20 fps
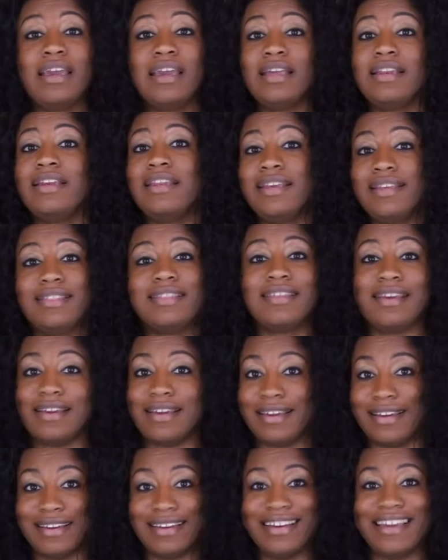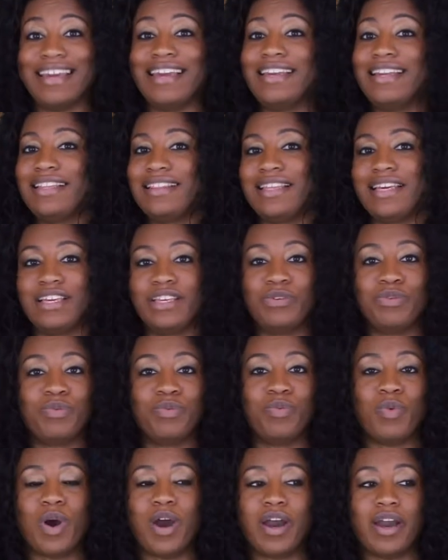anything you
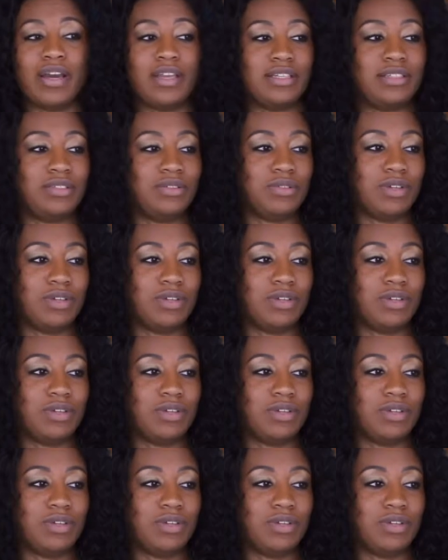want,